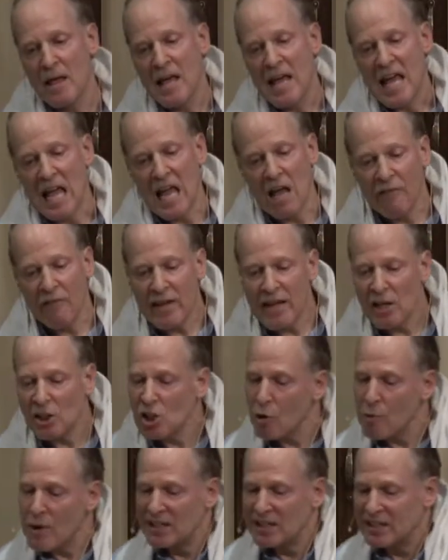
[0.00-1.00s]
If he is
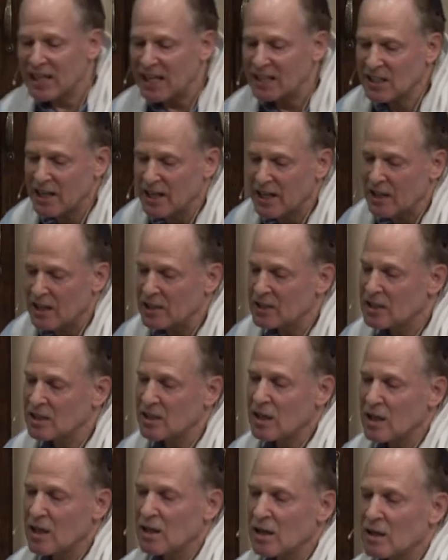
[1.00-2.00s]
who he says he is,
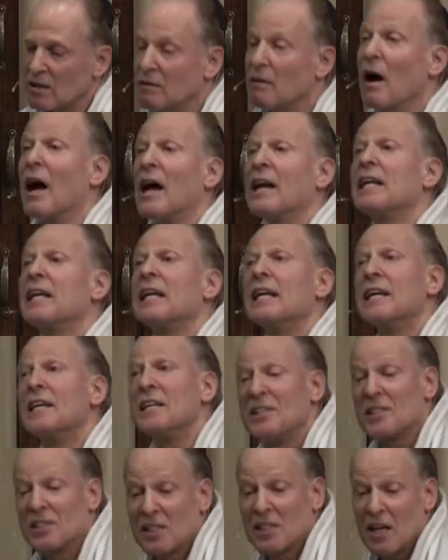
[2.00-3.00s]
and he
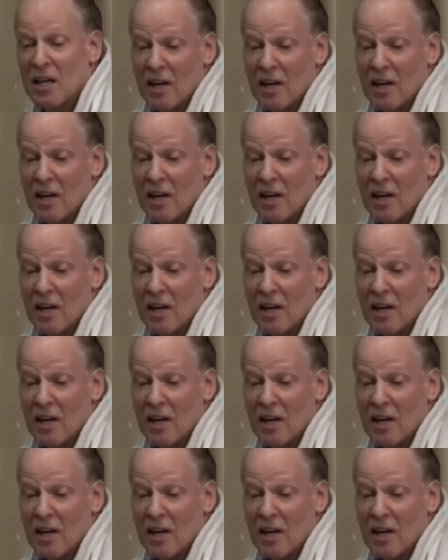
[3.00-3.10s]
is,